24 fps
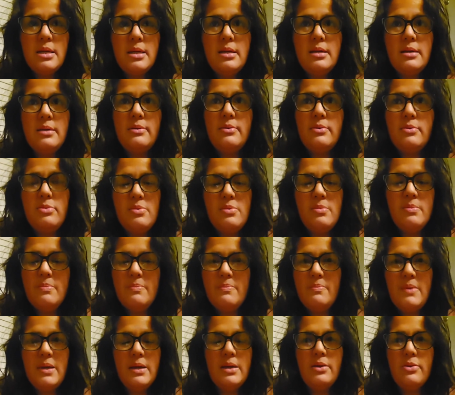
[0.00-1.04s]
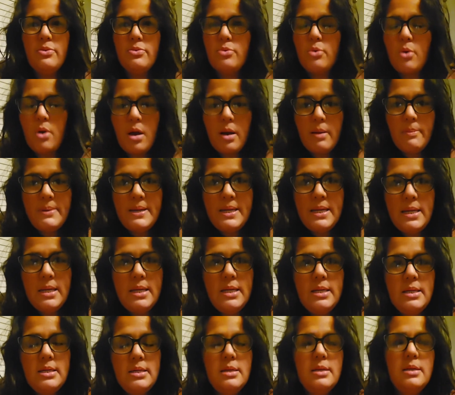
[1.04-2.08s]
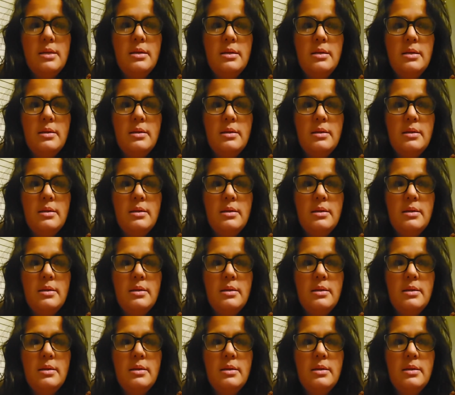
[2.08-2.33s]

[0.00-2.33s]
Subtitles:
like a throbbing,